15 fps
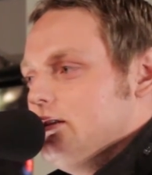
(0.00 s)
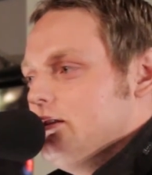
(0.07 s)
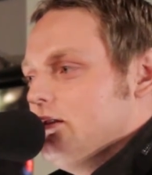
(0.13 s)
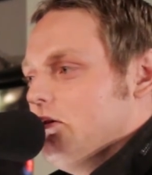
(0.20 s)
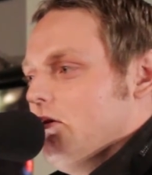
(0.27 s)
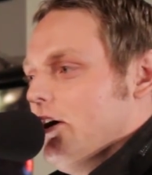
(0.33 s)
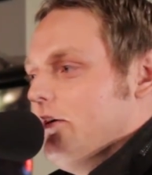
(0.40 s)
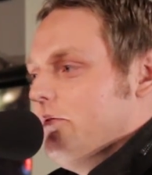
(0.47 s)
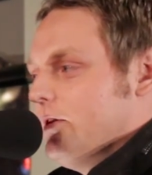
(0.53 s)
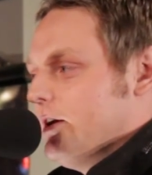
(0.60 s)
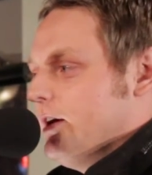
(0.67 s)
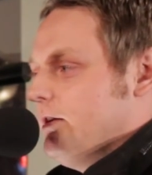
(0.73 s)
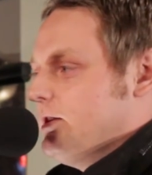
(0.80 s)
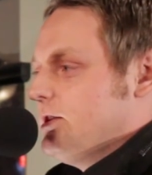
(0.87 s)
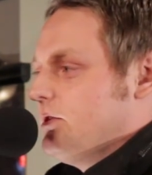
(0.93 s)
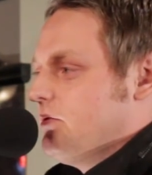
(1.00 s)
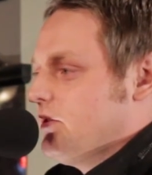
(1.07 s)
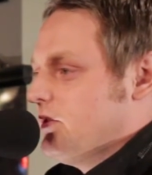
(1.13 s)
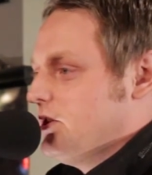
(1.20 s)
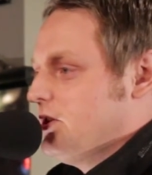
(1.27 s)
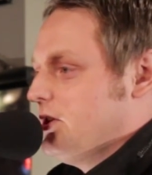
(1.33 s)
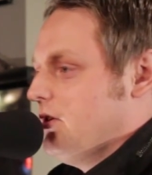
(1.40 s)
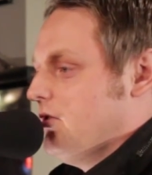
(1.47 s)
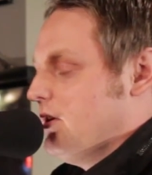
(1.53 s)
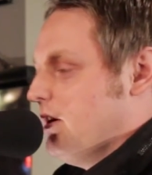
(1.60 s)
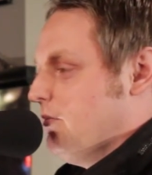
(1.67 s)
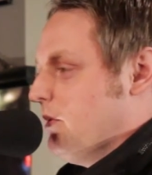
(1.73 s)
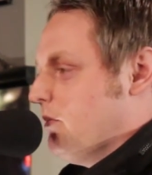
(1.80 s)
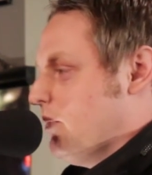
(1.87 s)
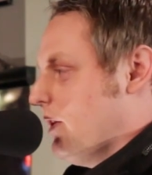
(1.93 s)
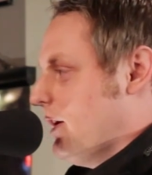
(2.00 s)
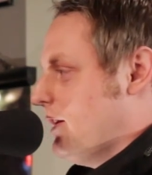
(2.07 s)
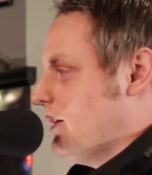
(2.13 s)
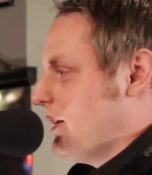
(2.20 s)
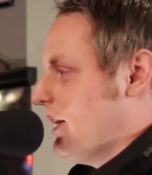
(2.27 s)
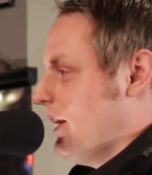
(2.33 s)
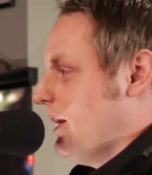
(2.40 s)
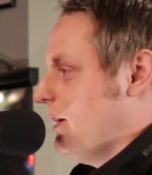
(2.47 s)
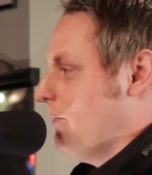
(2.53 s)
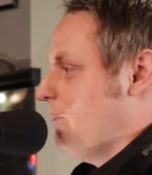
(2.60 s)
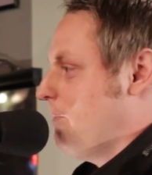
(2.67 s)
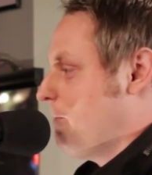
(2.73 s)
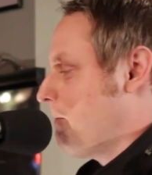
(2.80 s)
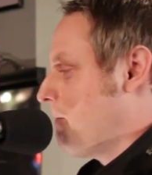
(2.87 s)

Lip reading: the wife you get just for showing up and playing the game.